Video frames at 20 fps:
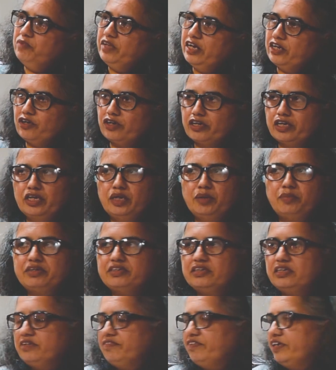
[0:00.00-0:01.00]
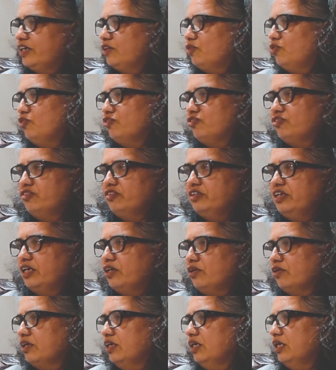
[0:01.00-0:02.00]
They're talking about certificate courses,
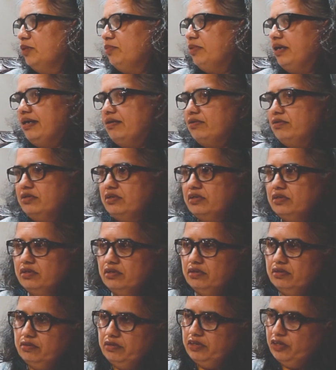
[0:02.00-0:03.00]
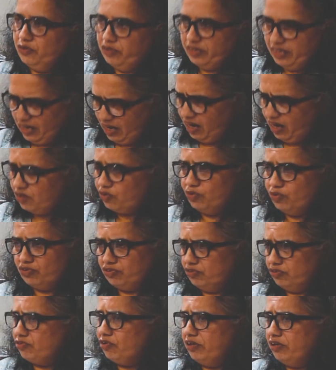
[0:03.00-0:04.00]
they're talking about, there are
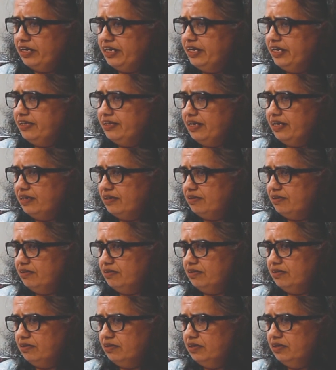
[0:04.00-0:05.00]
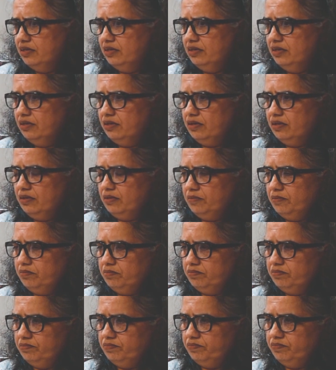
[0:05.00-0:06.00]
courses already that
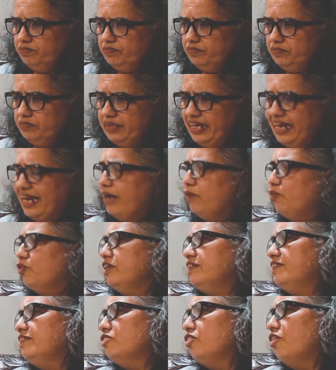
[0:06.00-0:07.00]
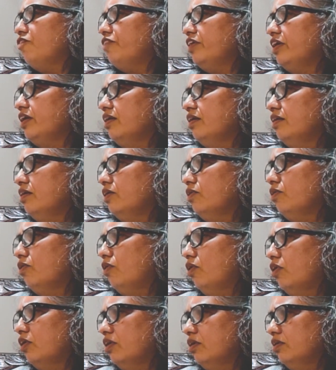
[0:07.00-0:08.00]
NIOS is offering,
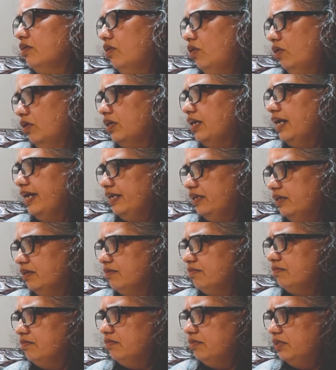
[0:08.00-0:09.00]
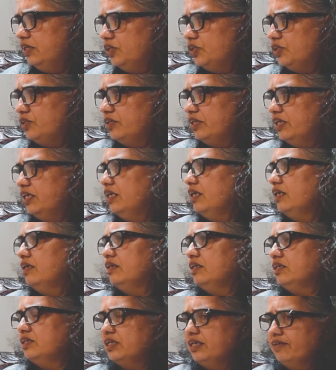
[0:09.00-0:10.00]
on online teacher
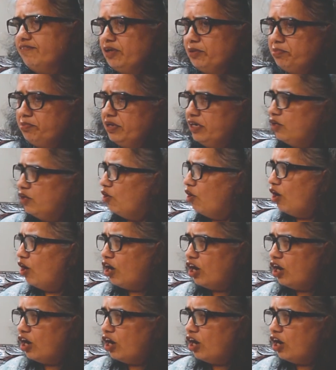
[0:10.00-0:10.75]
training, teacher development.